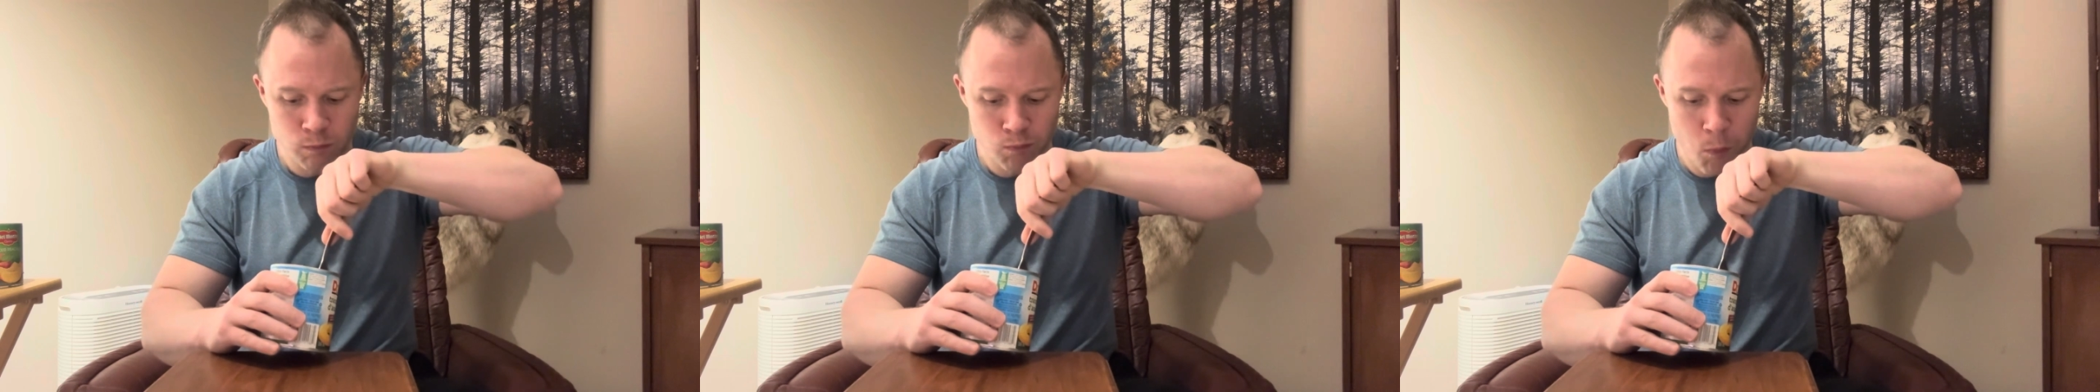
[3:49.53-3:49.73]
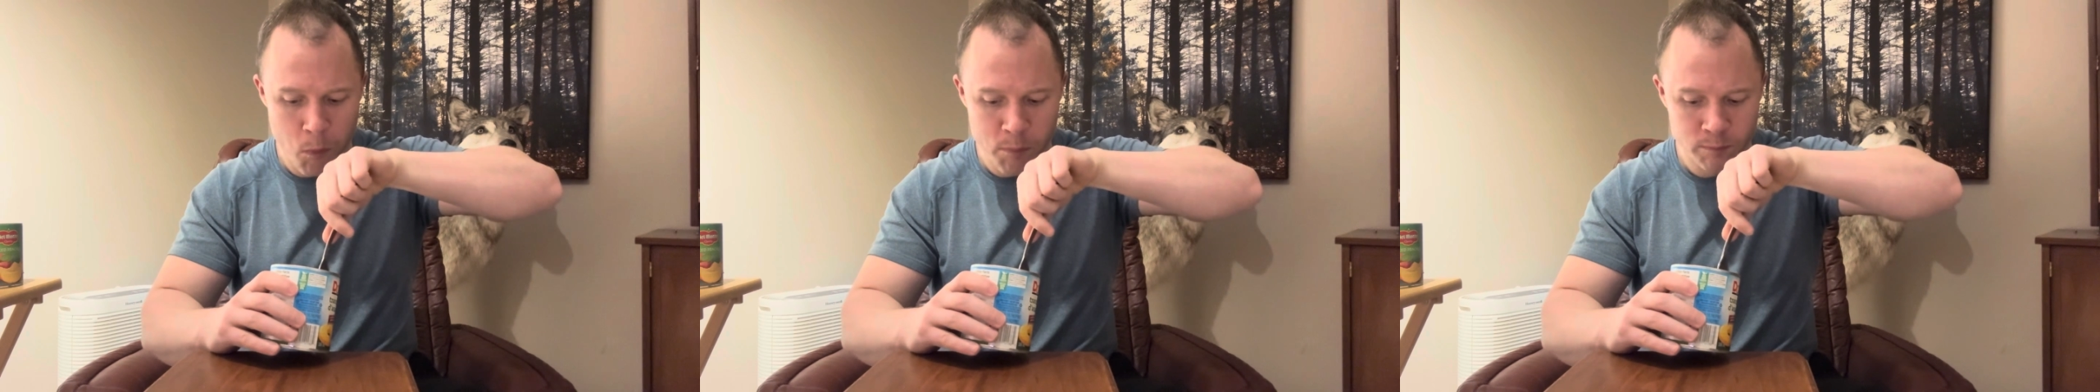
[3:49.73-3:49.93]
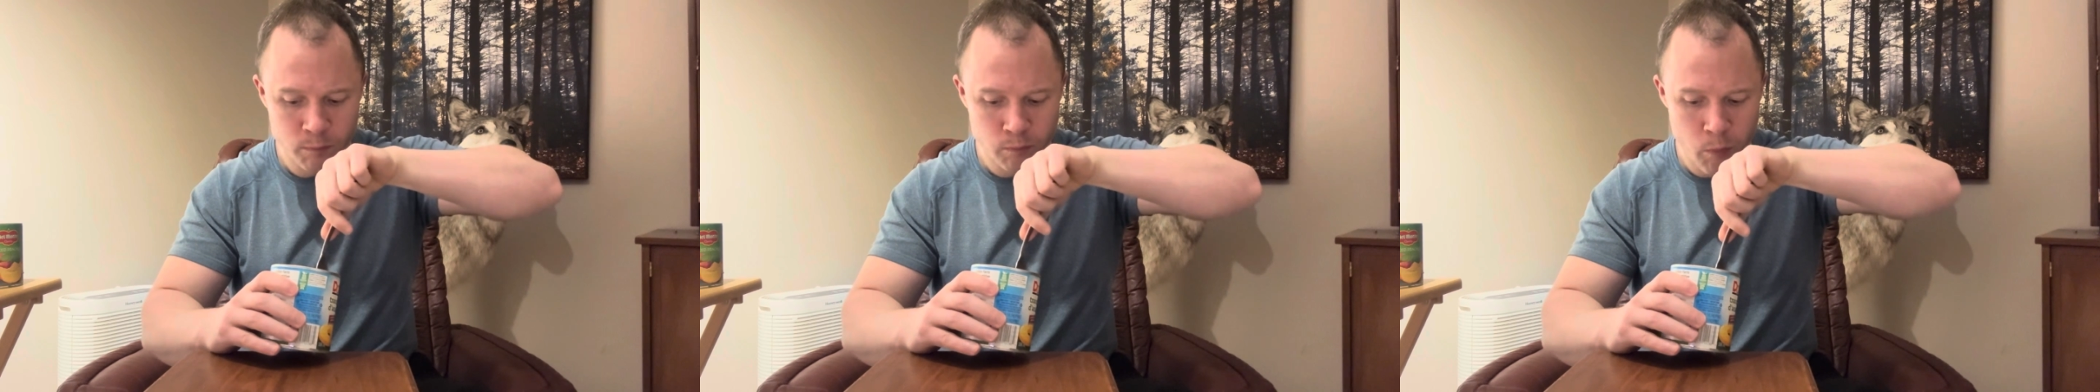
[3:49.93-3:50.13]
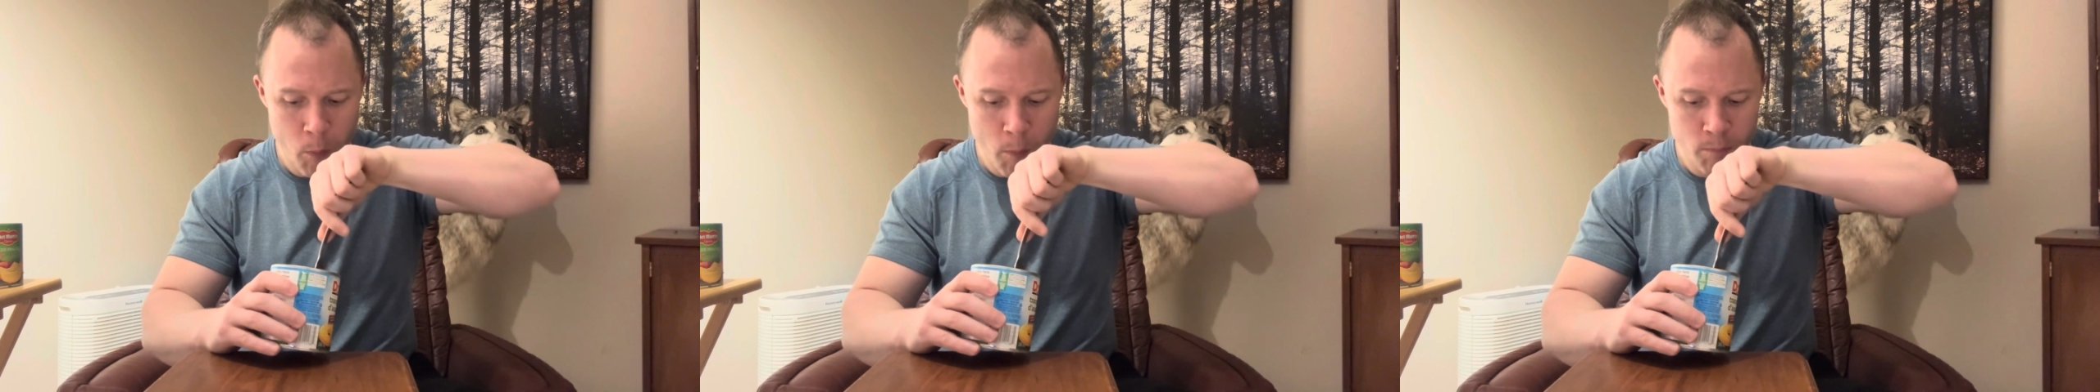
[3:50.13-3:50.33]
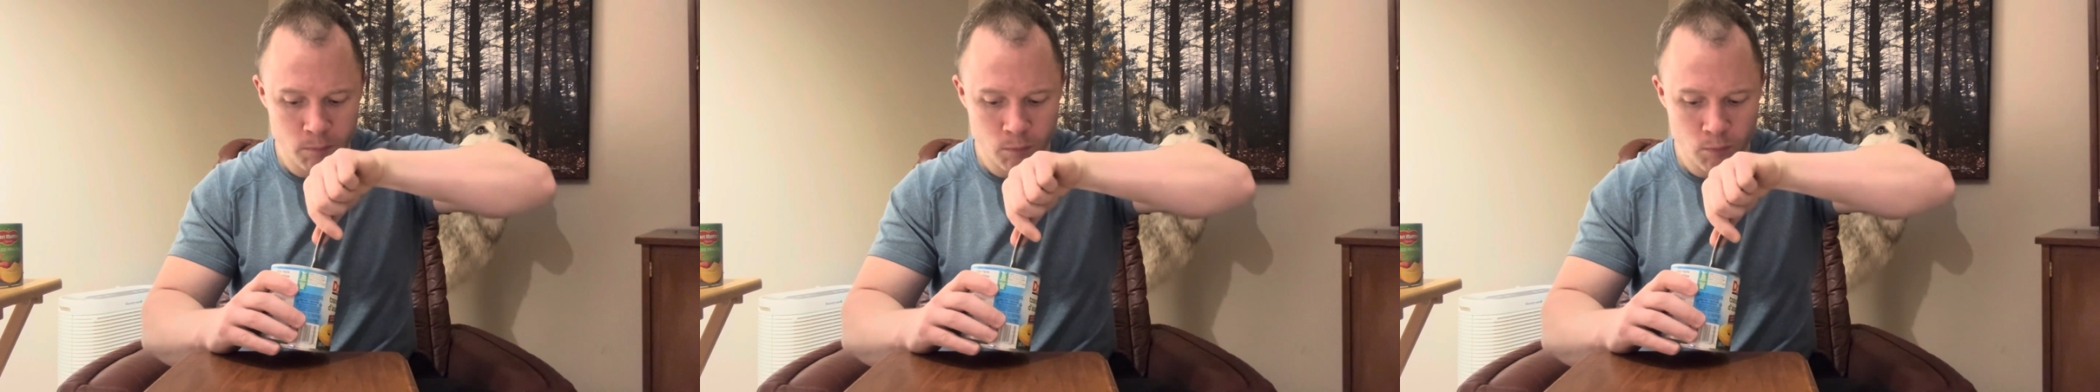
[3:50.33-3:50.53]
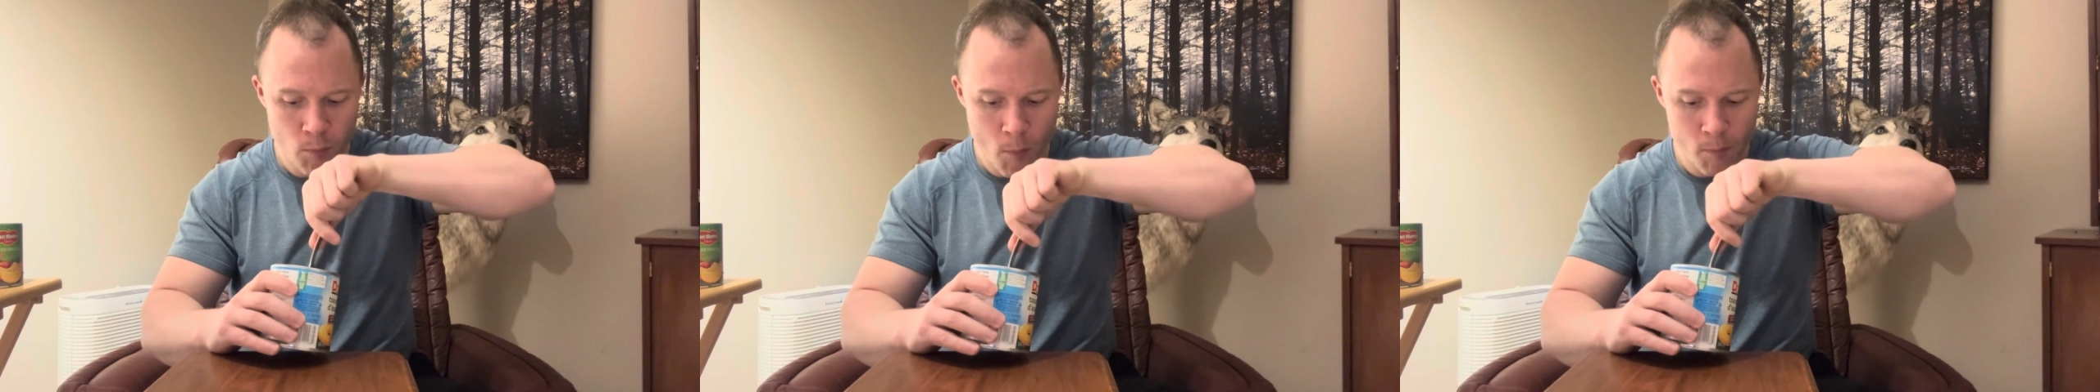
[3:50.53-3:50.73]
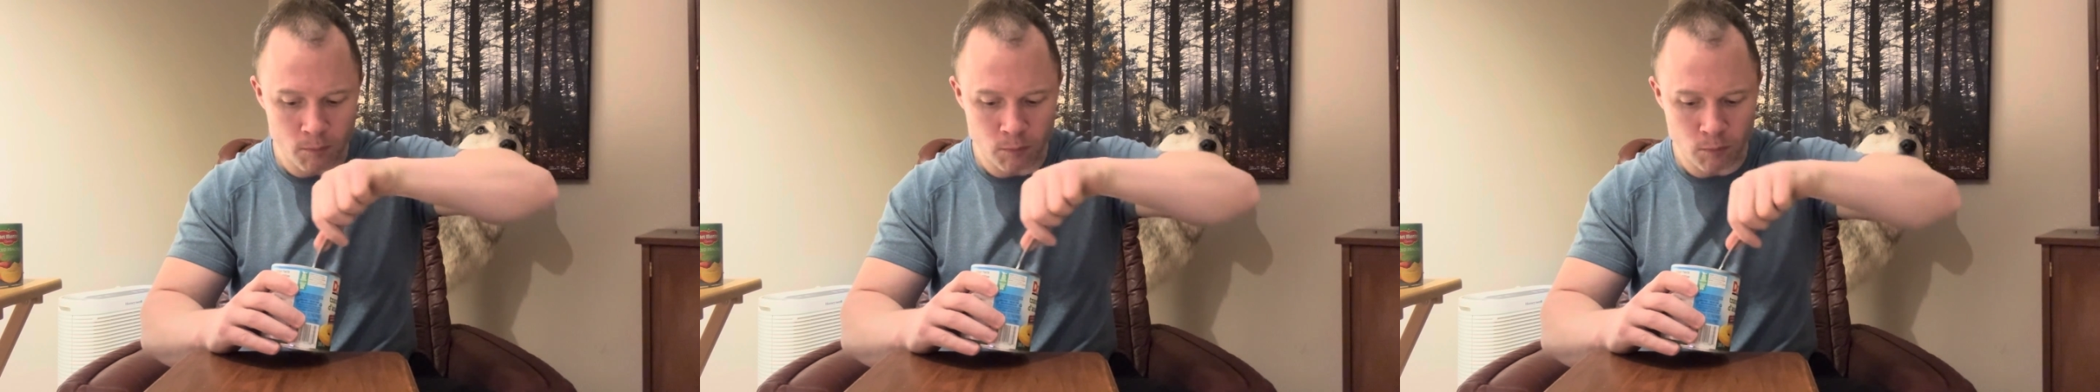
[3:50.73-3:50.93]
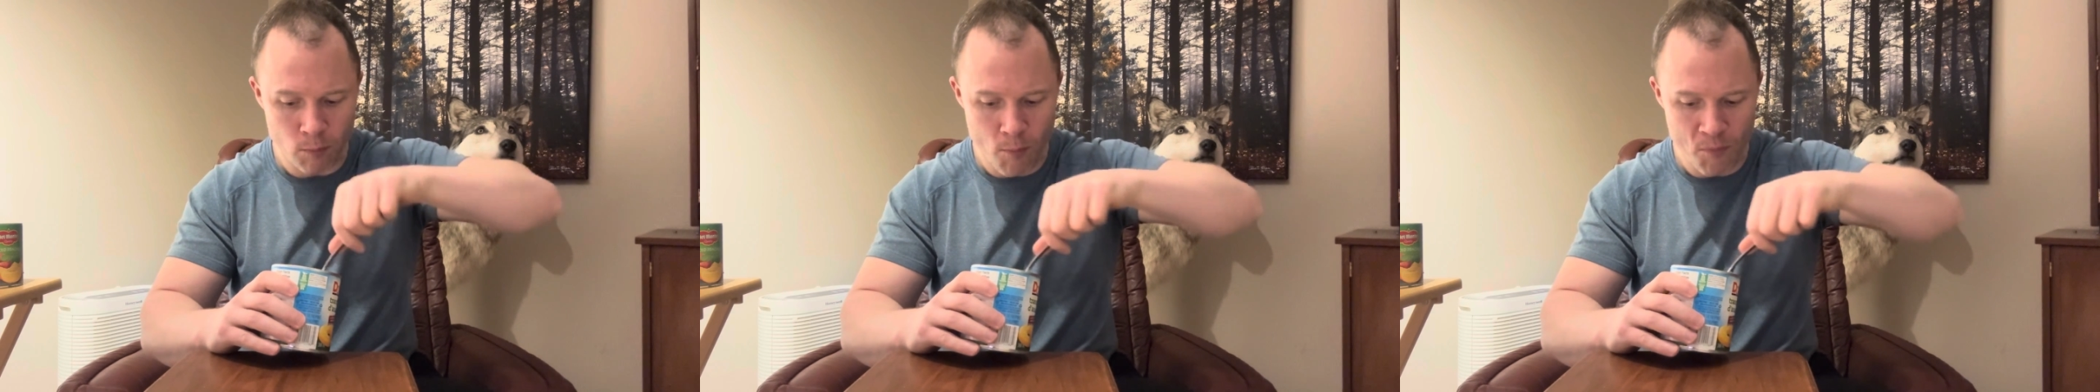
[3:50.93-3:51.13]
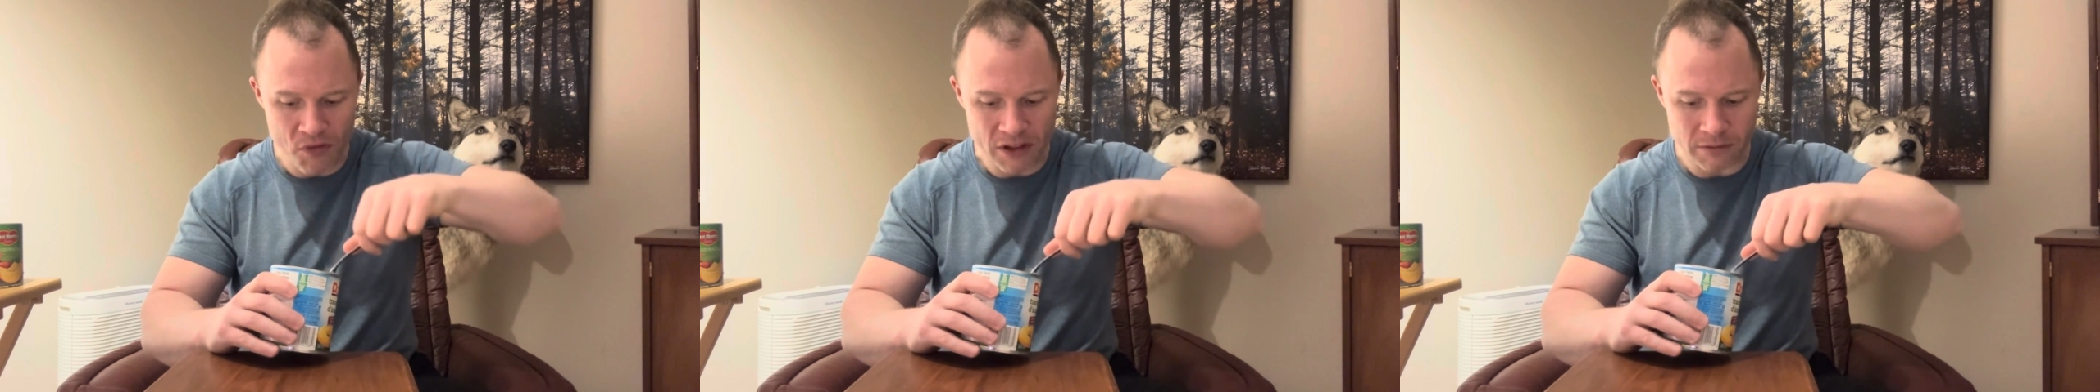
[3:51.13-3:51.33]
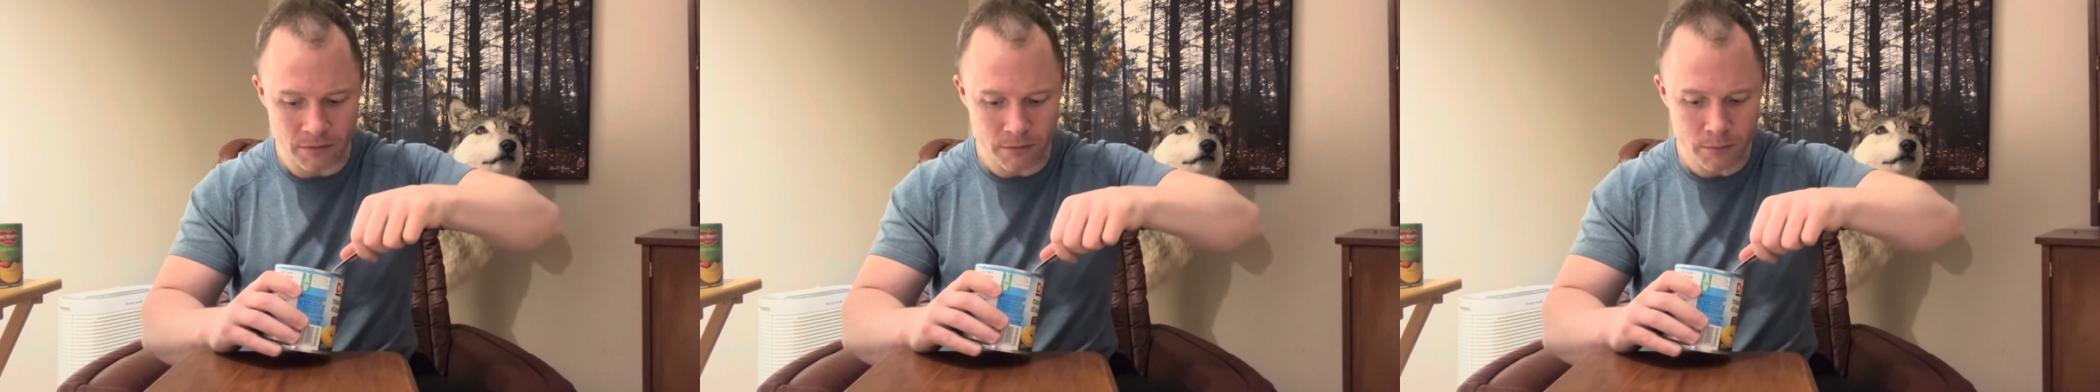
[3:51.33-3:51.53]
which is hard as
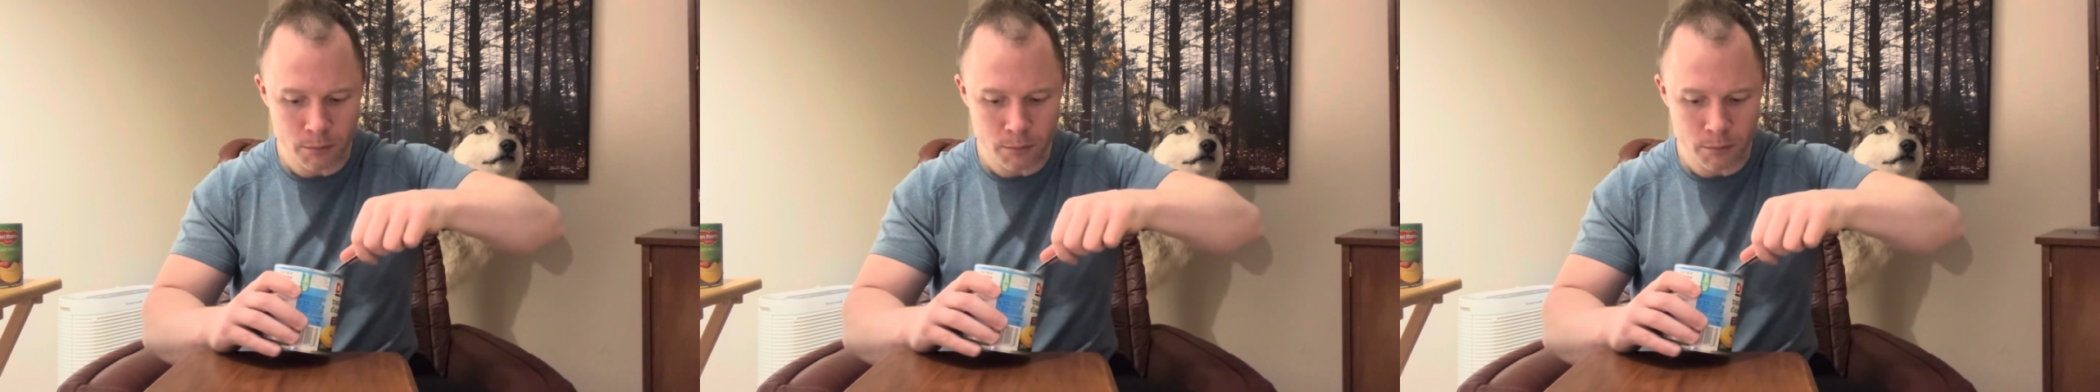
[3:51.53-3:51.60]
hell